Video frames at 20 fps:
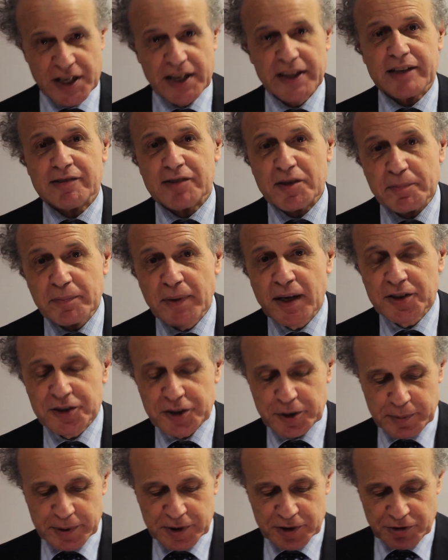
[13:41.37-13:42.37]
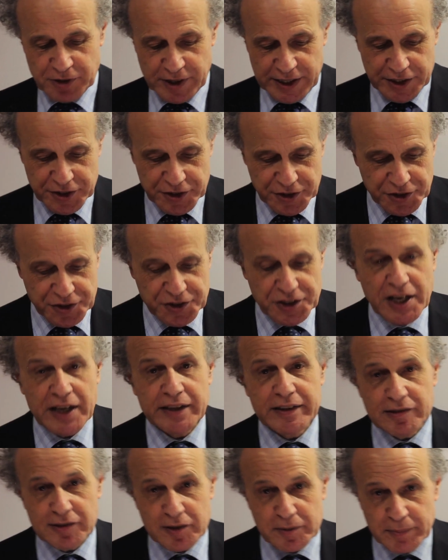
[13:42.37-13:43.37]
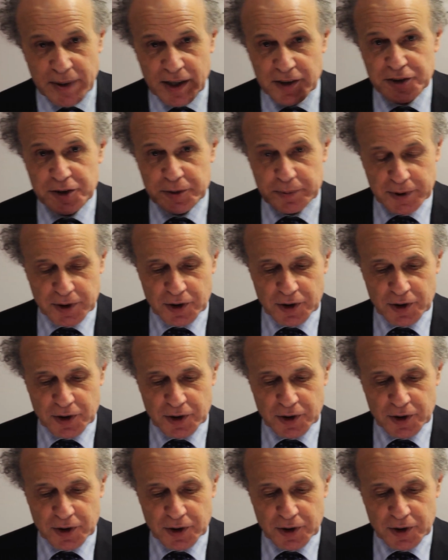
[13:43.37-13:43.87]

There are multiple reasons, there are multiple